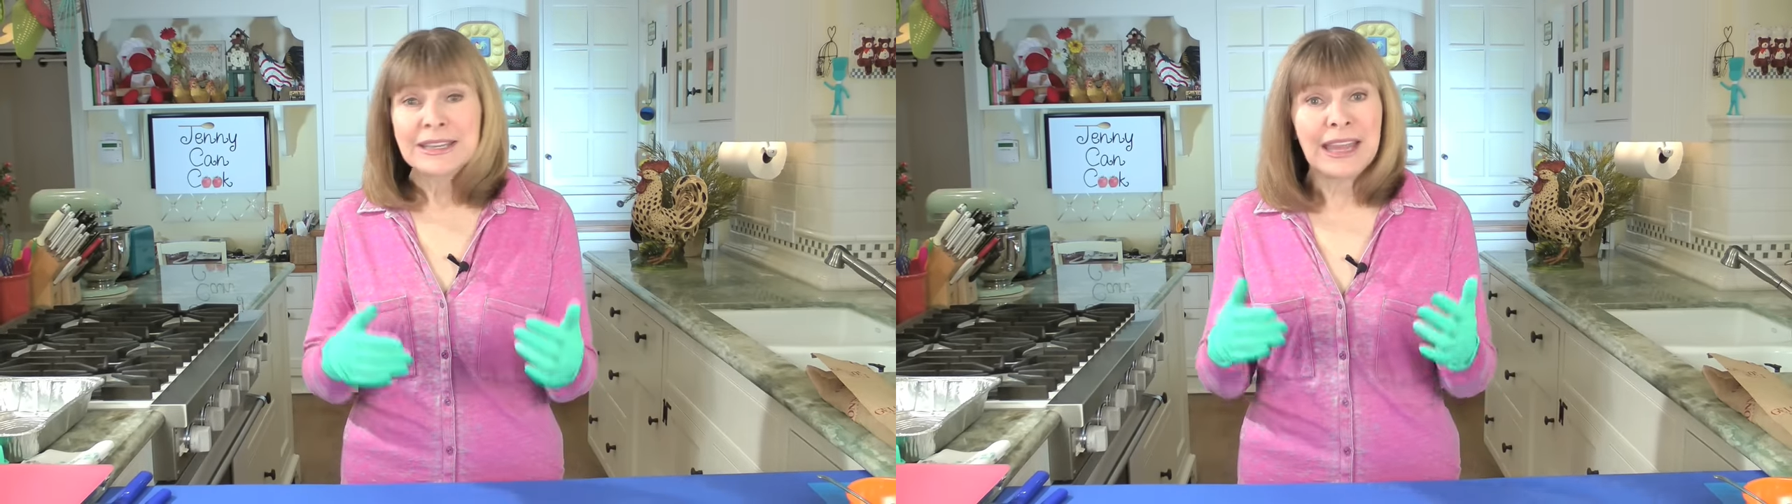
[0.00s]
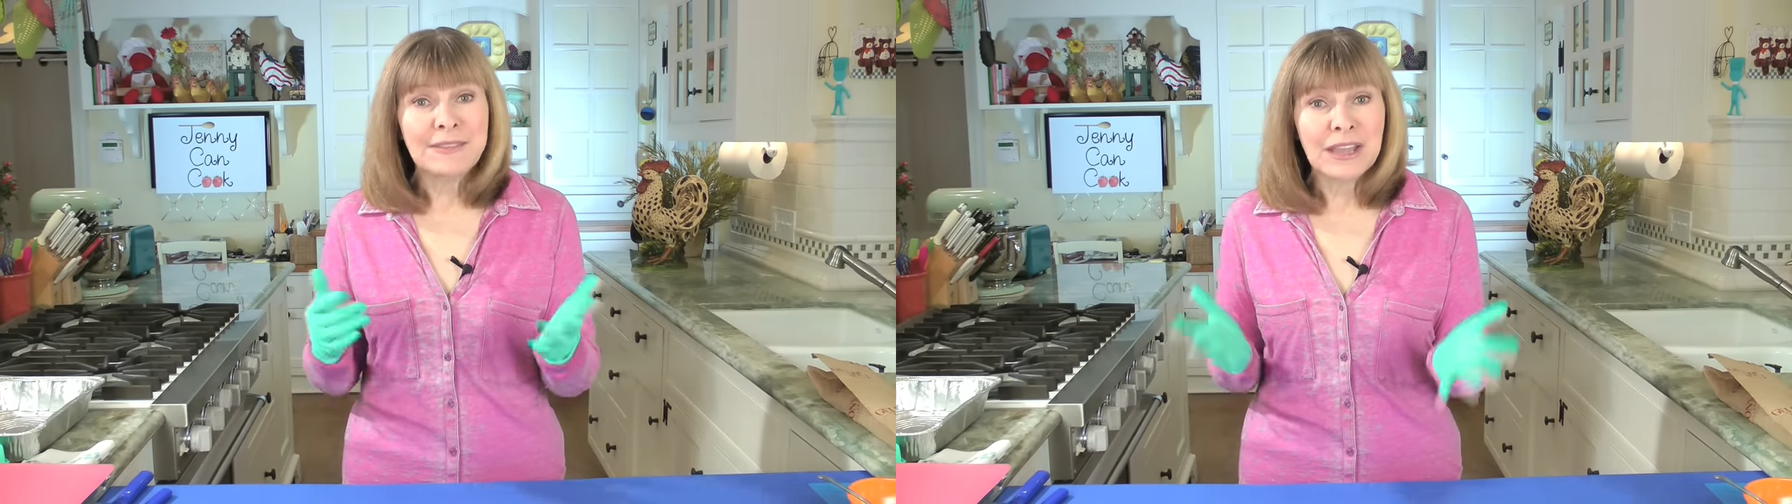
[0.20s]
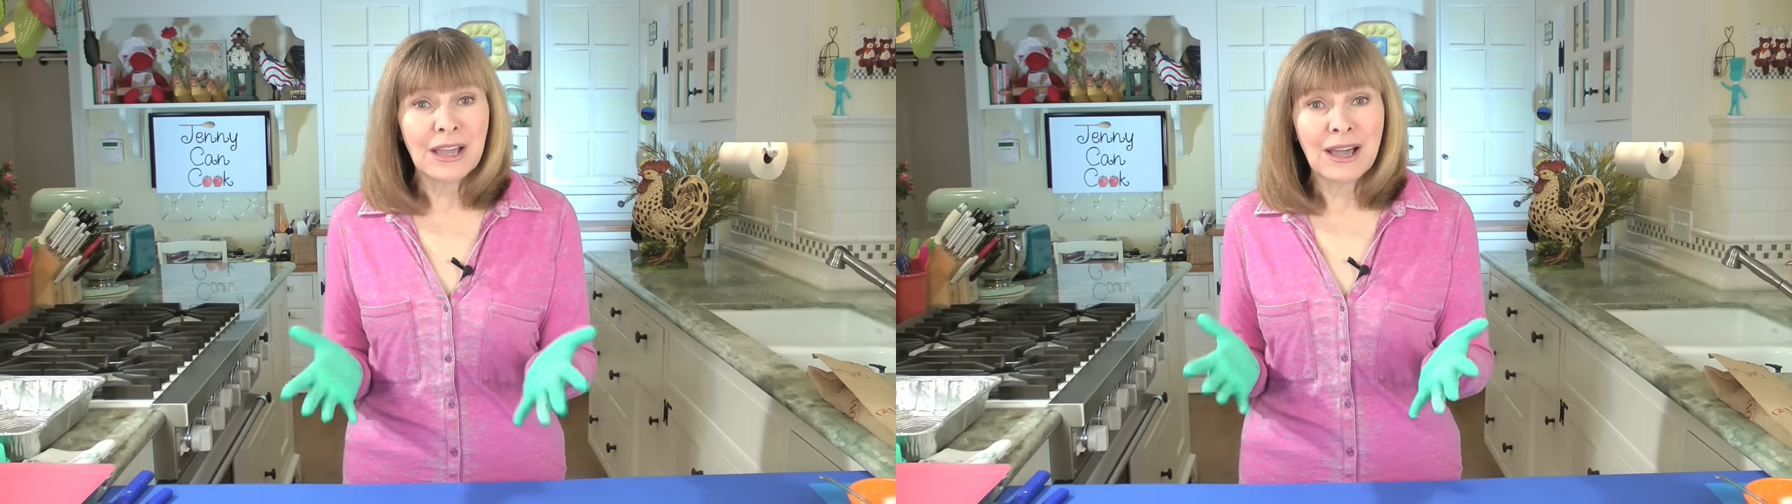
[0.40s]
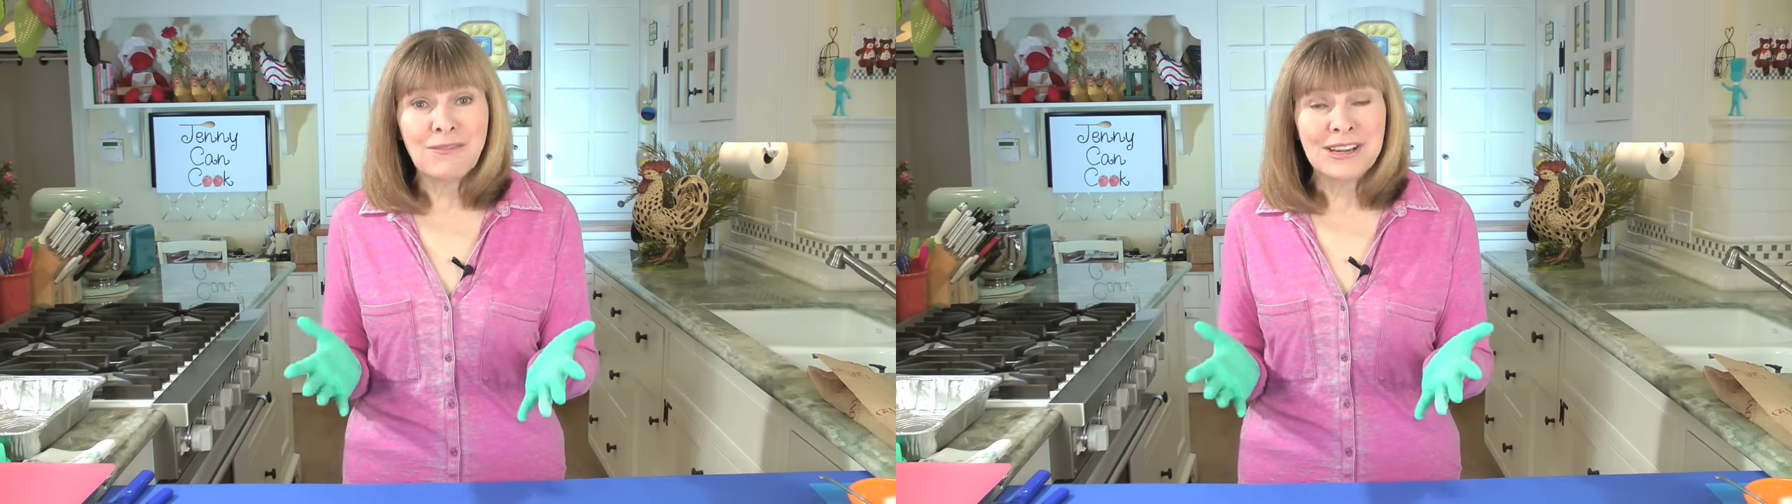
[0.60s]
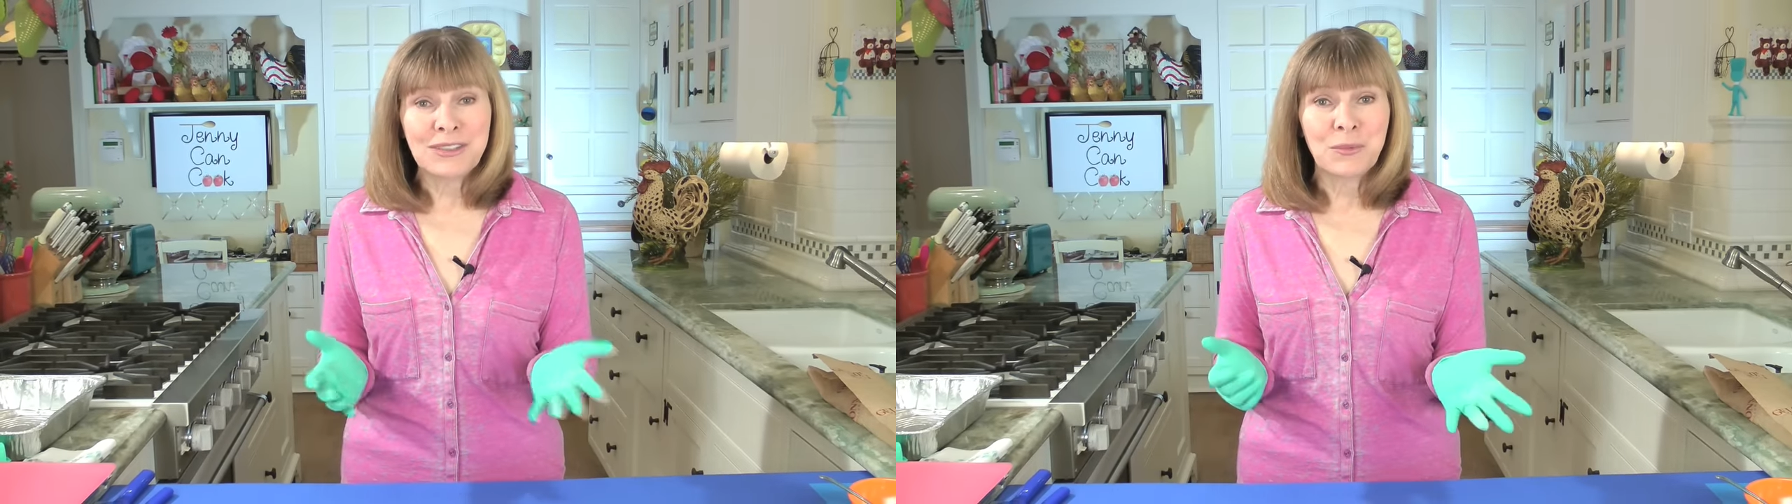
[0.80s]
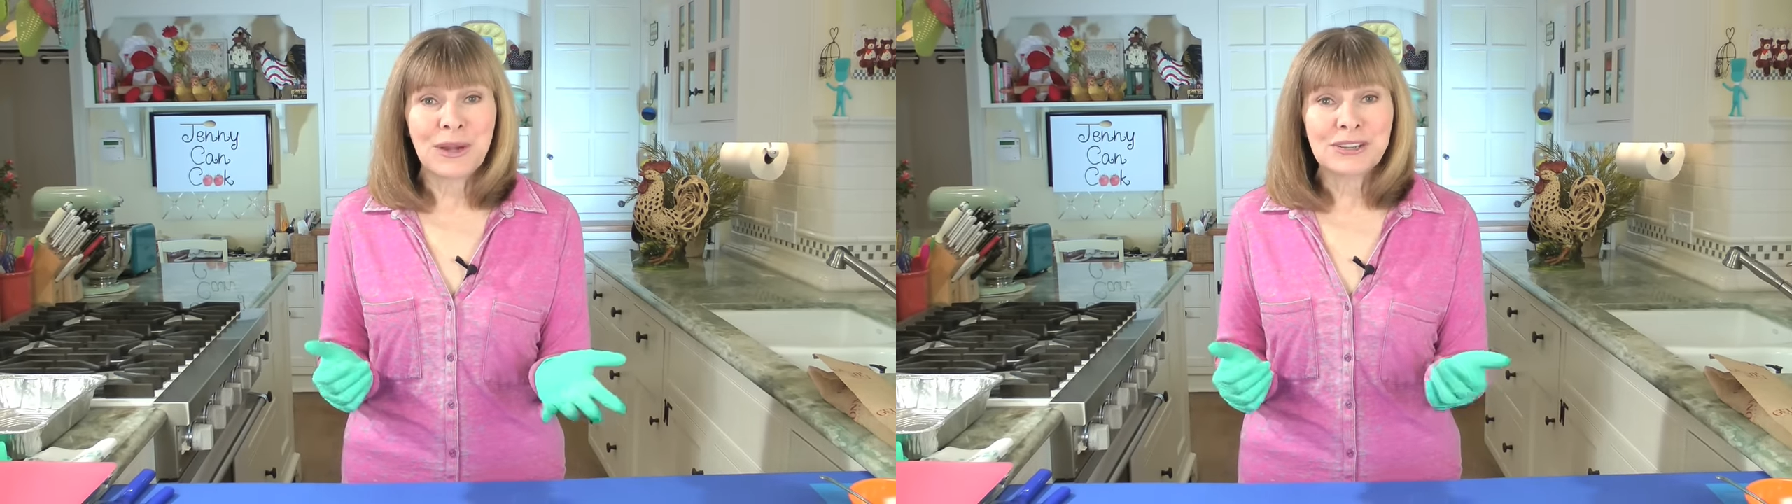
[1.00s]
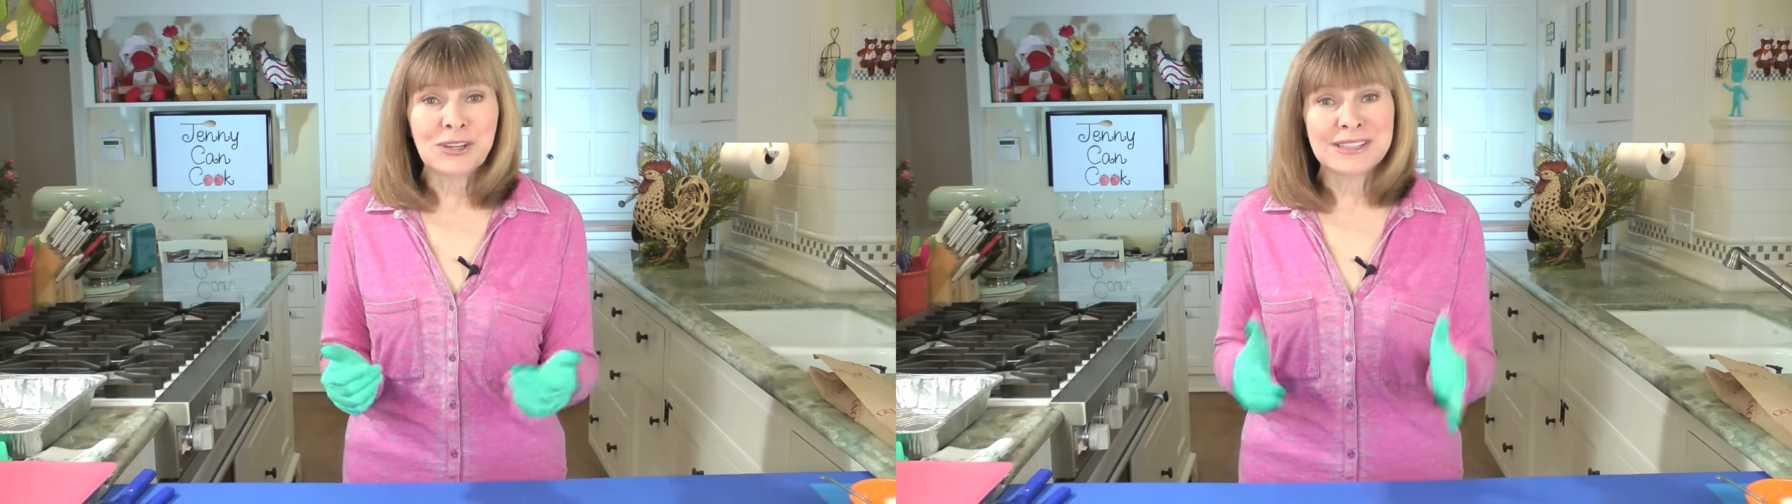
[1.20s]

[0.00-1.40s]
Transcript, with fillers: in the oven in the winter.